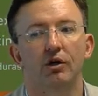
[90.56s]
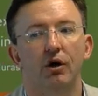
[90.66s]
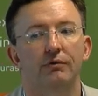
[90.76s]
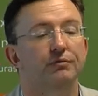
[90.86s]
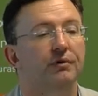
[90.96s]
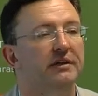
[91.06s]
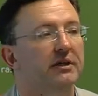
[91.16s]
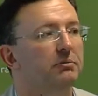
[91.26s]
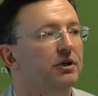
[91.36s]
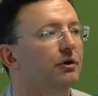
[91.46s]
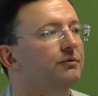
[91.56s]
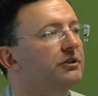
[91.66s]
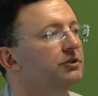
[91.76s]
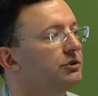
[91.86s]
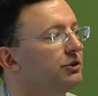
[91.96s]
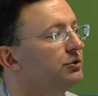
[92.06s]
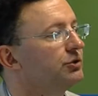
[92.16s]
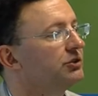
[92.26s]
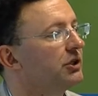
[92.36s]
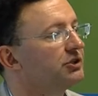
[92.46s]
of the fact that many of the
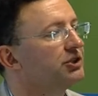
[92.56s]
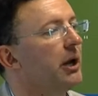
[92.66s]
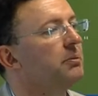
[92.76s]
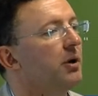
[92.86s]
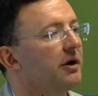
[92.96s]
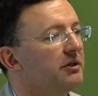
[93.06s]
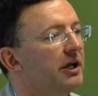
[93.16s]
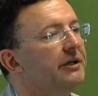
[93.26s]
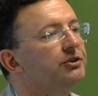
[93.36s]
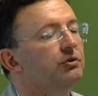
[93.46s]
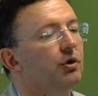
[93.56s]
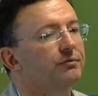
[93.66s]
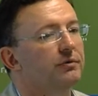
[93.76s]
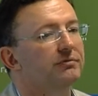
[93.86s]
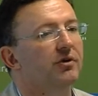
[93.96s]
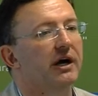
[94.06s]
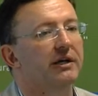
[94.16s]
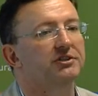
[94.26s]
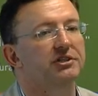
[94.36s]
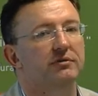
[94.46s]
institutions are shaped by the nature of the
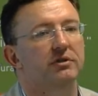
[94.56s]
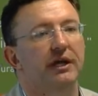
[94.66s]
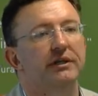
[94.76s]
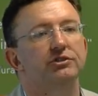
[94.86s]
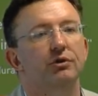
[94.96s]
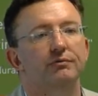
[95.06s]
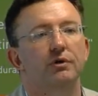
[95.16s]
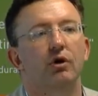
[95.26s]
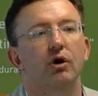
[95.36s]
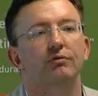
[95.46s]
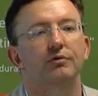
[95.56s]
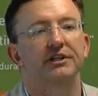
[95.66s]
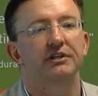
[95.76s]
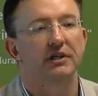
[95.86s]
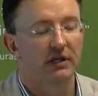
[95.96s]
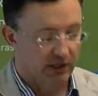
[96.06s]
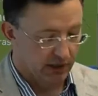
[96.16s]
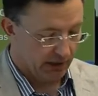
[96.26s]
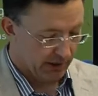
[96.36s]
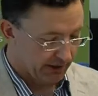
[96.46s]
violence and the nature of the conflict
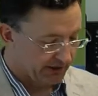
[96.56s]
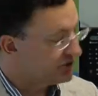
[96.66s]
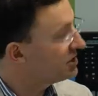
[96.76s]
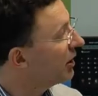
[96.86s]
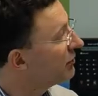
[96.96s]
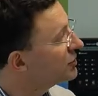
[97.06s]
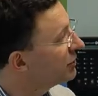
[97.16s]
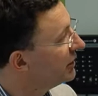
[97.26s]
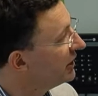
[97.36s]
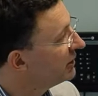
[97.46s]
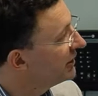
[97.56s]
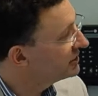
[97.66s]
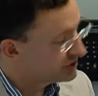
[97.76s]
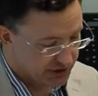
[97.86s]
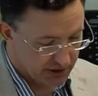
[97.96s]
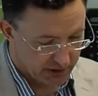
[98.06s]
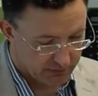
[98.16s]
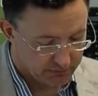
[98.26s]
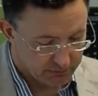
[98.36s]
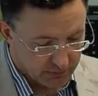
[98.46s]
itself. So let's
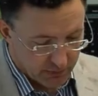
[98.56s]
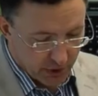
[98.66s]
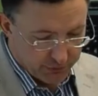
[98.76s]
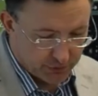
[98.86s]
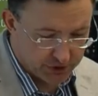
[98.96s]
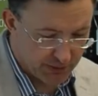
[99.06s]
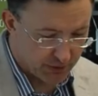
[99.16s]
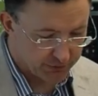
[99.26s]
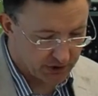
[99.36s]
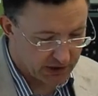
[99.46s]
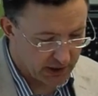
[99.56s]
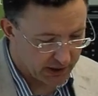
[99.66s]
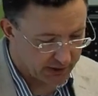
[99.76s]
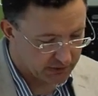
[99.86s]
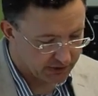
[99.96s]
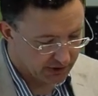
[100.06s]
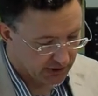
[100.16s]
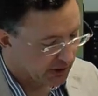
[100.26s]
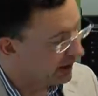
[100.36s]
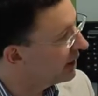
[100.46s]
go through some of the
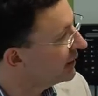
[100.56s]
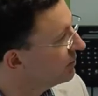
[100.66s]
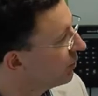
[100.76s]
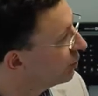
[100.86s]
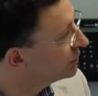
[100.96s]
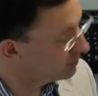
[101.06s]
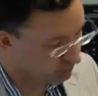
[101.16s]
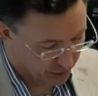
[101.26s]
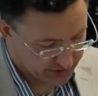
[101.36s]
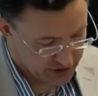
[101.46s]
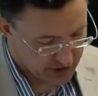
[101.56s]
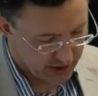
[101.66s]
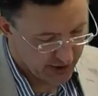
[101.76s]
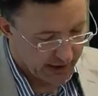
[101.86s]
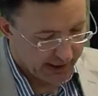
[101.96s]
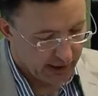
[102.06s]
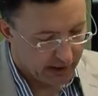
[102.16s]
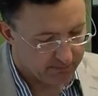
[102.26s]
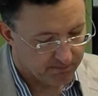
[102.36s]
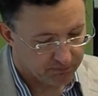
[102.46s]
important points.
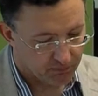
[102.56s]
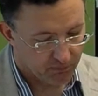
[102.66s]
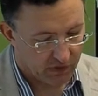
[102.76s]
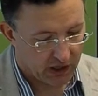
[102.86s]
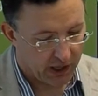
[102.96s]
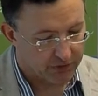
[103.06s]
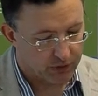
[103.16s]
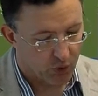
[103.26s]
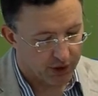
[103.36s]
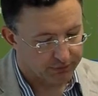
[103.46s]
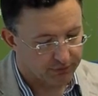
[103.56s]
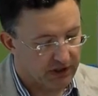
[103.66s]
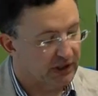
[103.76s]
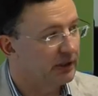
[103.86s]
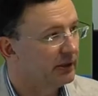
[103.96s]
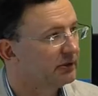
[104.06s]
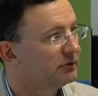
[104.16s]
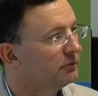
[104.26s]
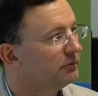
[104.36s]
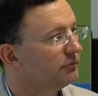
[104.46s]
I think one of the
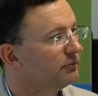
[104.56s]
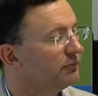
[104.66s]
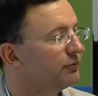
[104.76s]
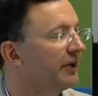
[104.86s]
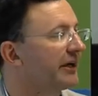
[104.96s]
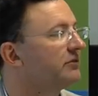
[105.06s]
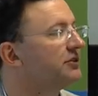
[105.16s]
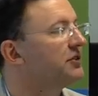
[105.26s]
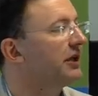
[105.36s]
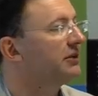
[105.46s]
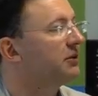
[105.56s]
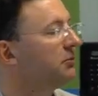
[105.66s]
factors that